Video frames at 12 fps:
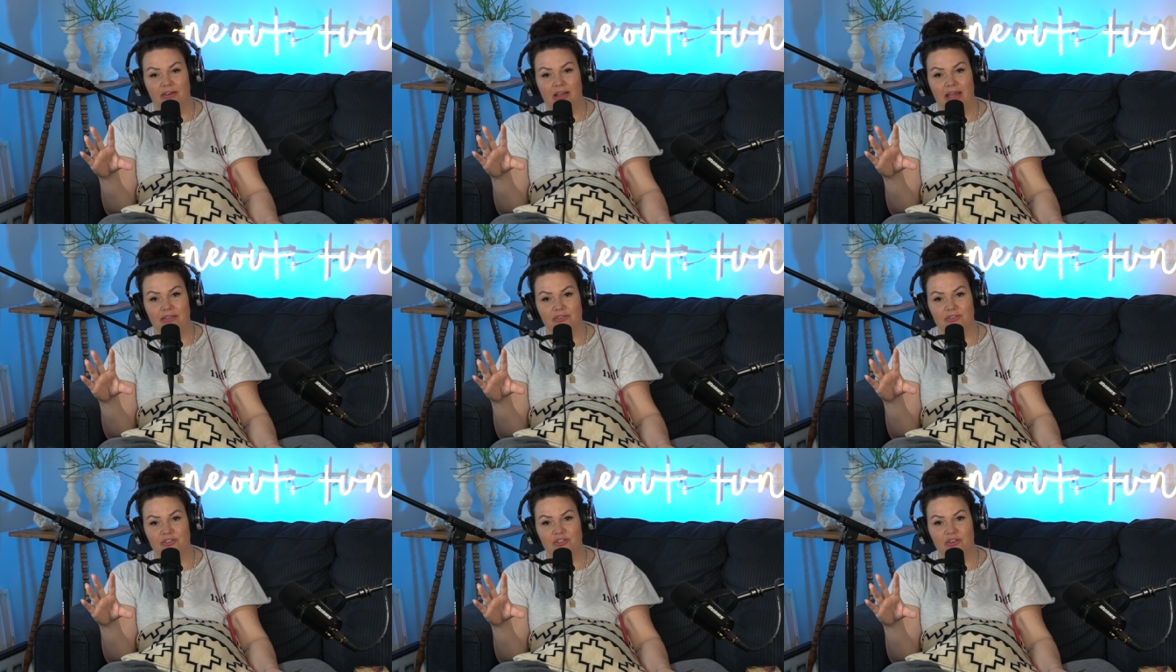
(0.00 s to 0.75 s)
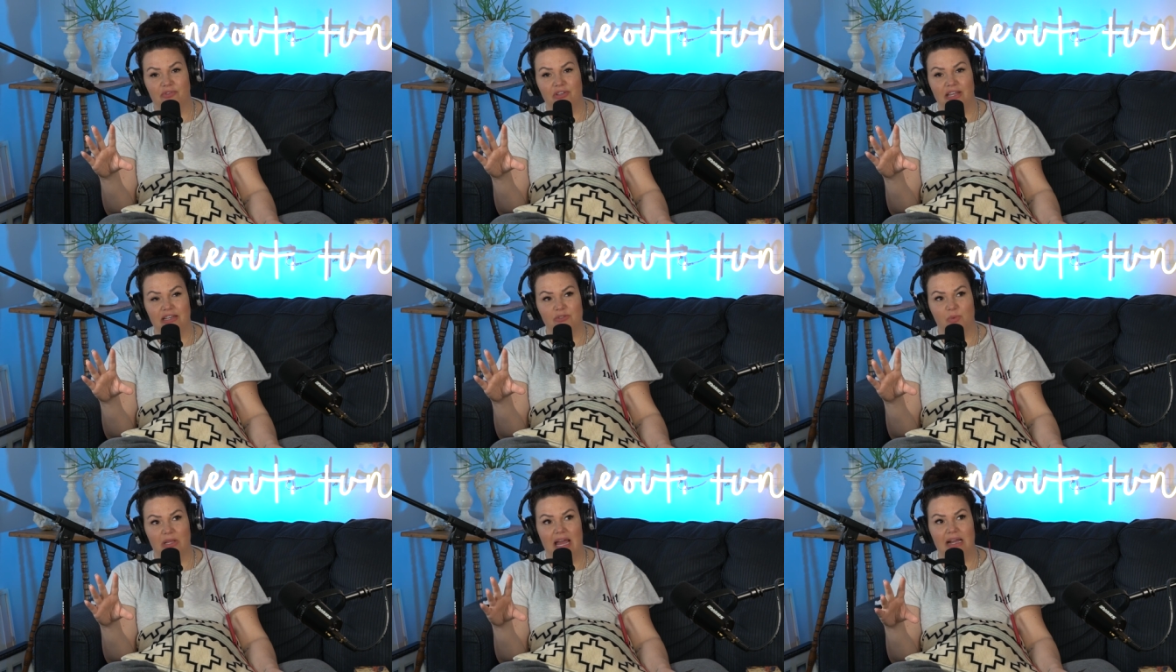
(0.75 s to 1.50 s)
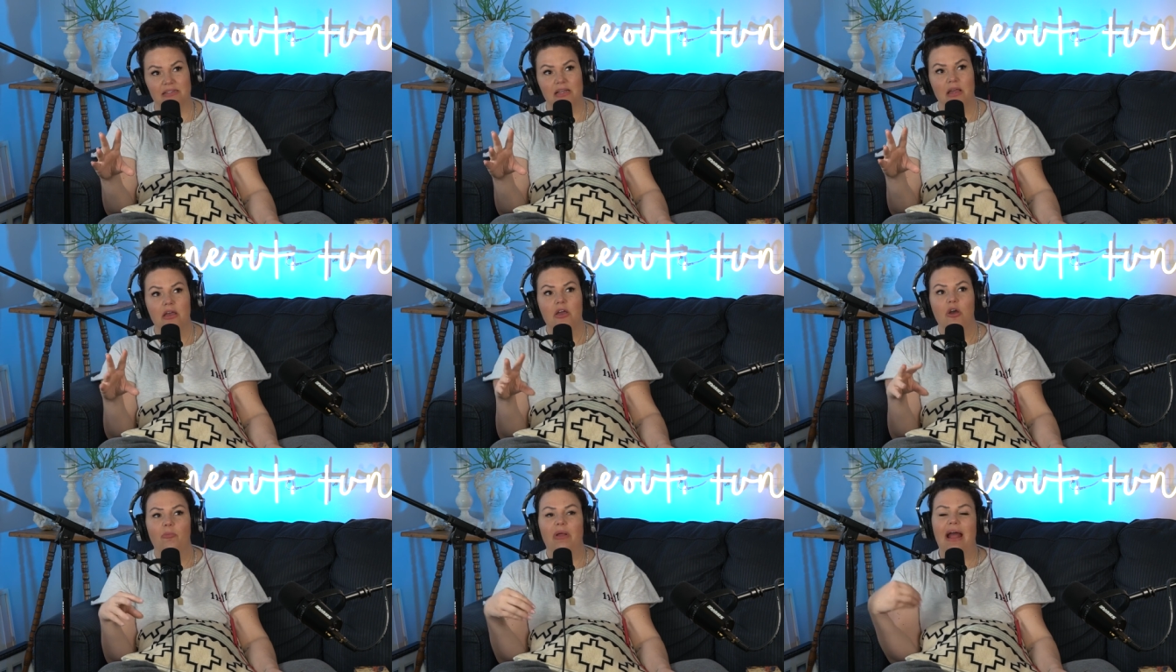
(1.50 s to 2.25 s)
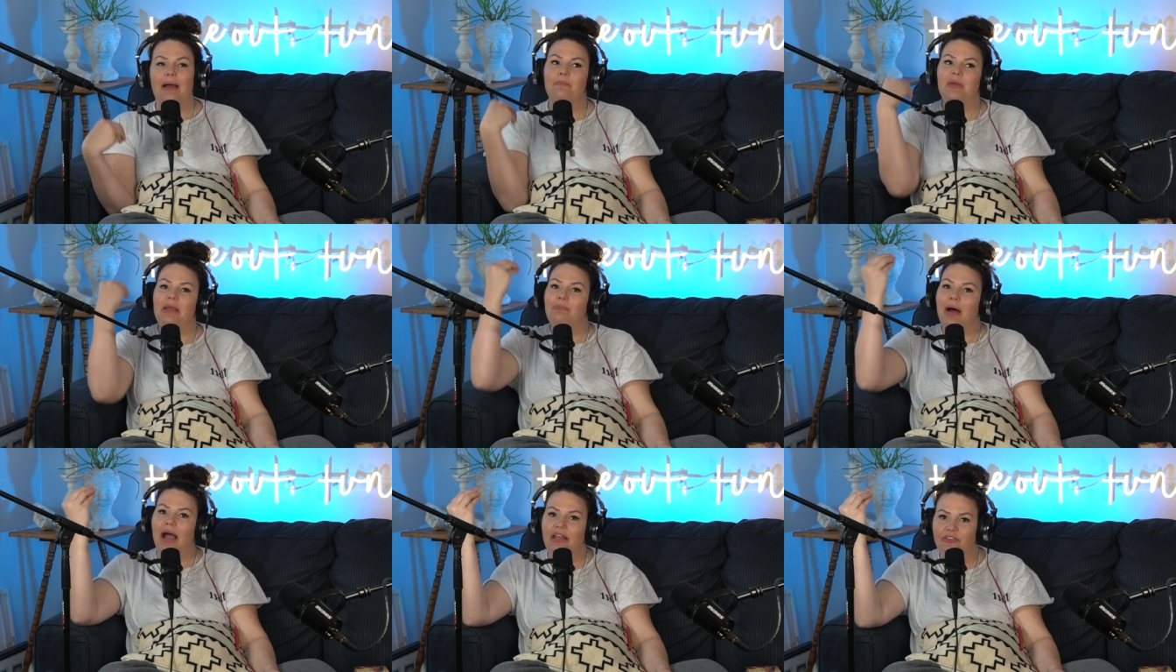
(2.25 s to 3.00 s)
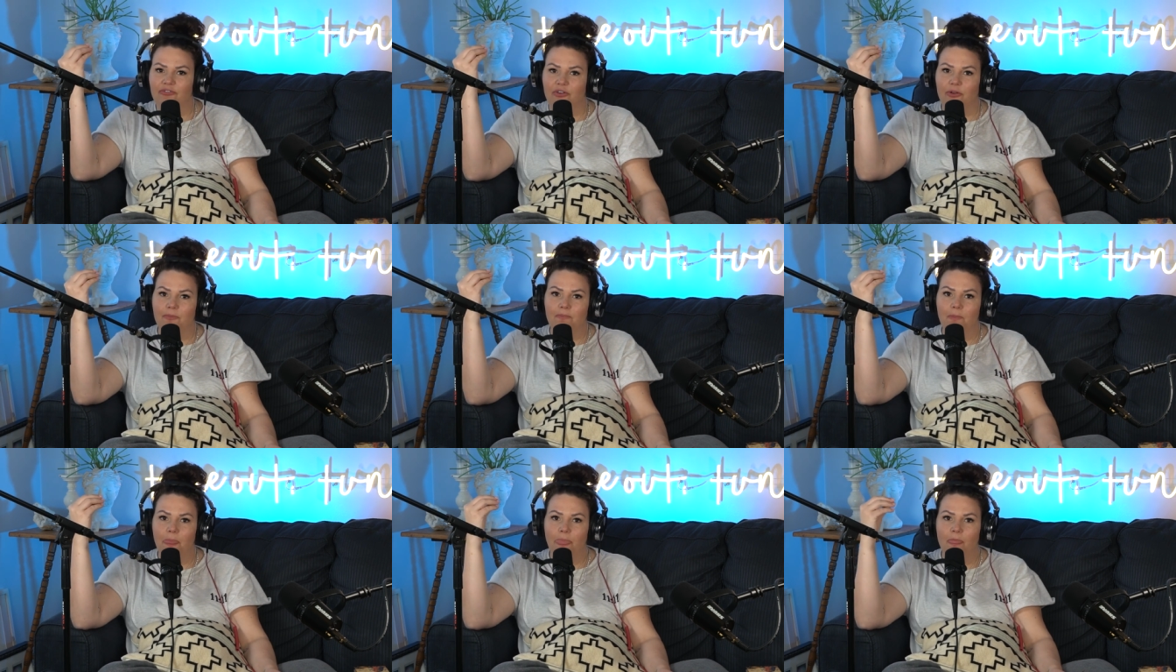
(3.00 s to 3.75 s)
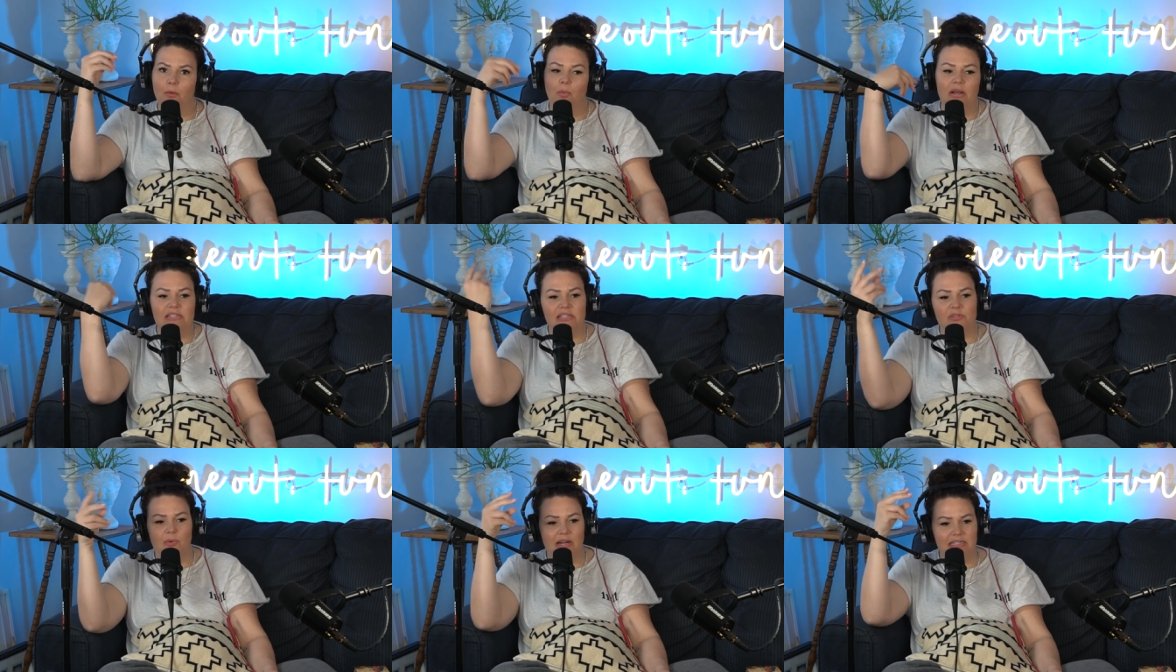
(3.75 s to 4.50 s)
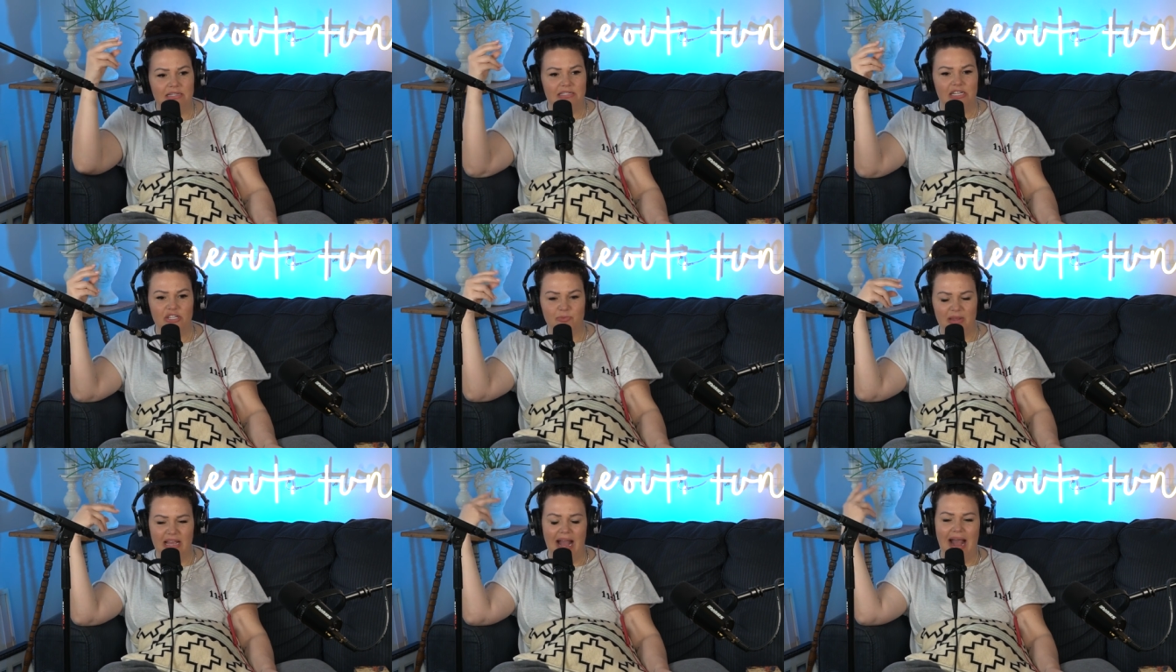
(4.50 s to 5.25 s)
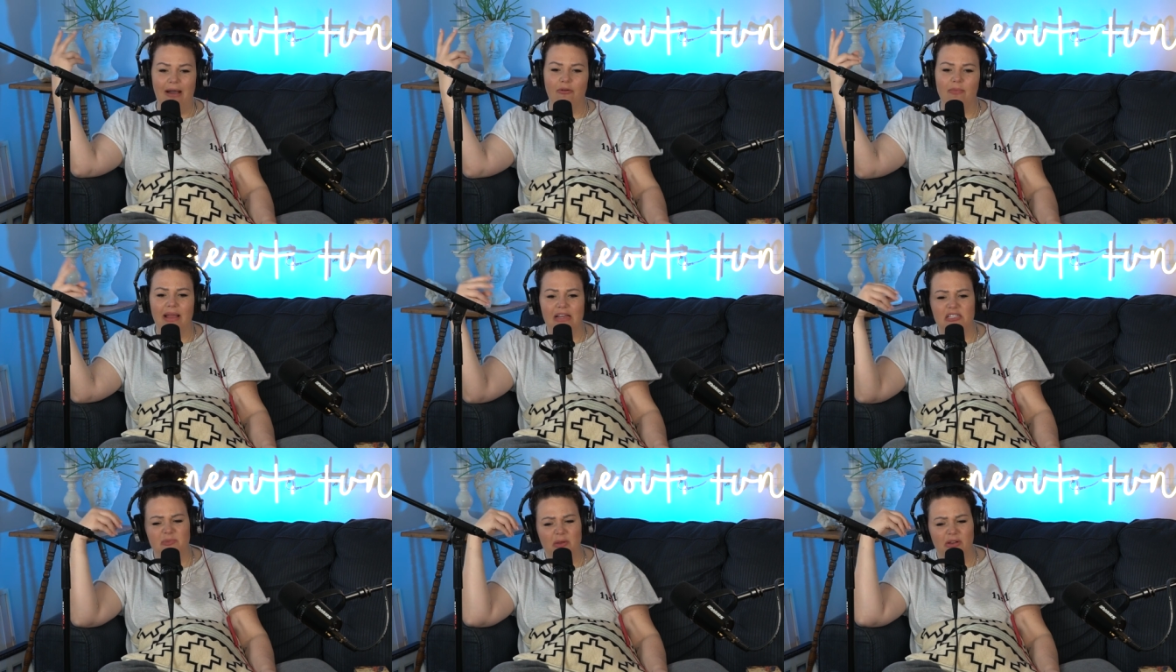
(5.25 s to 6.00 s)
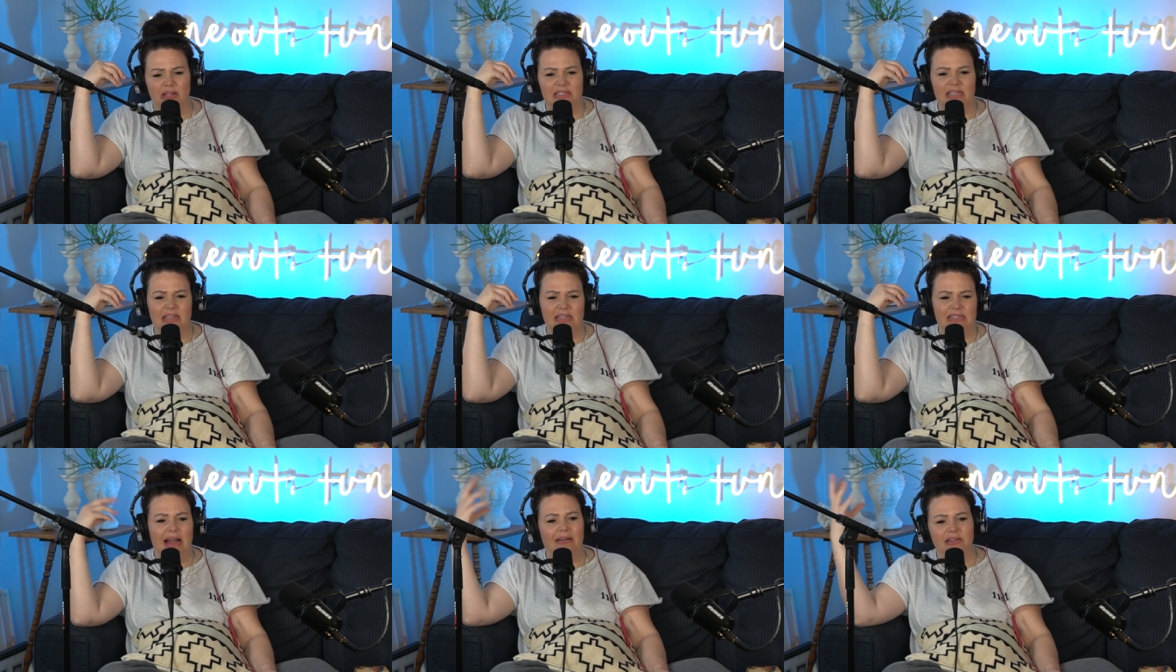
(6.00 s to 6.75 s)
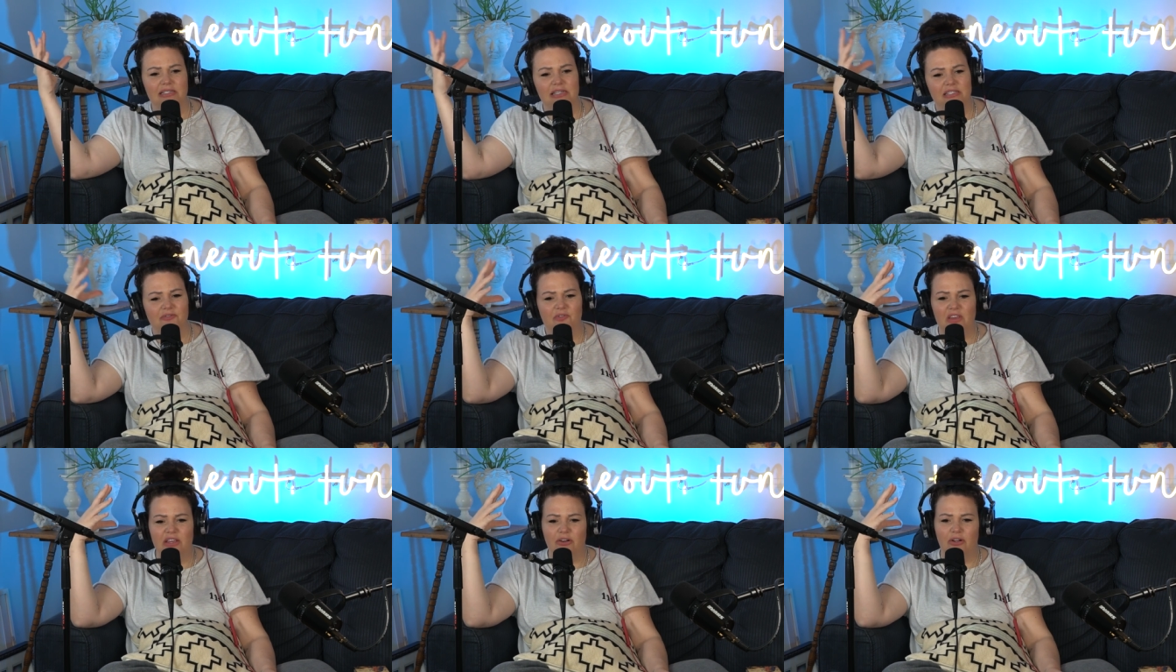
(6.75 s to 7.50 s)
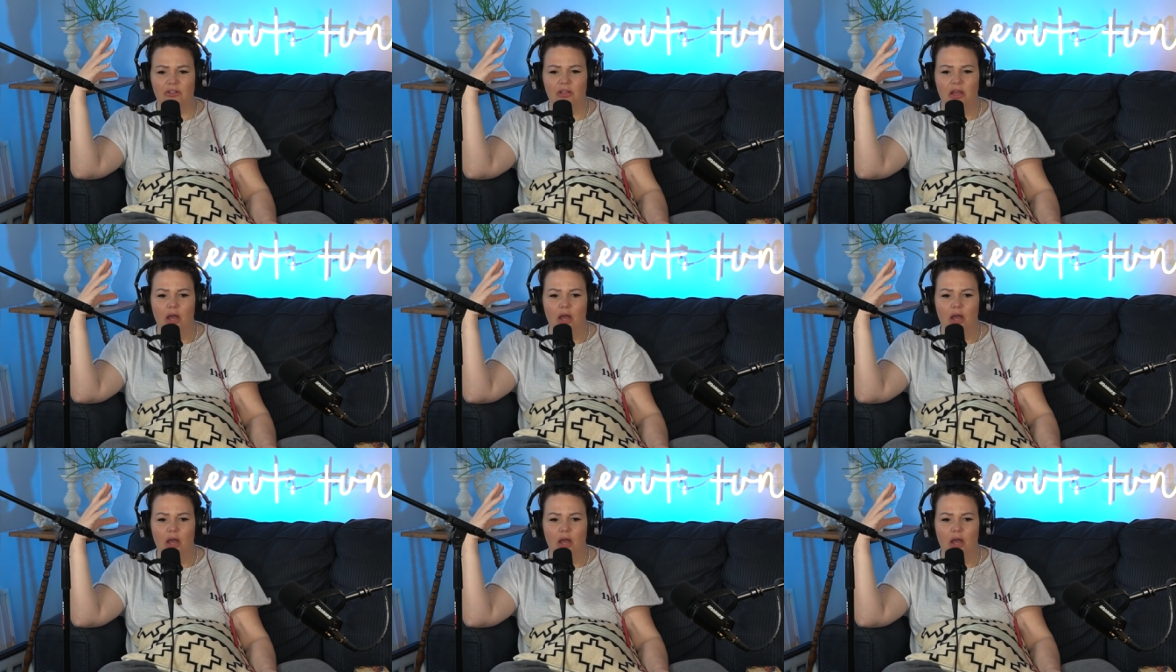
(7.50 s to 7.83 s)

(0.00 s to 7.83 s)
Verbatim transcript: Okay. Those are two different things. Relax. But being mindful. What is this wanting to teach me? How am I experiencing this? How does this feel?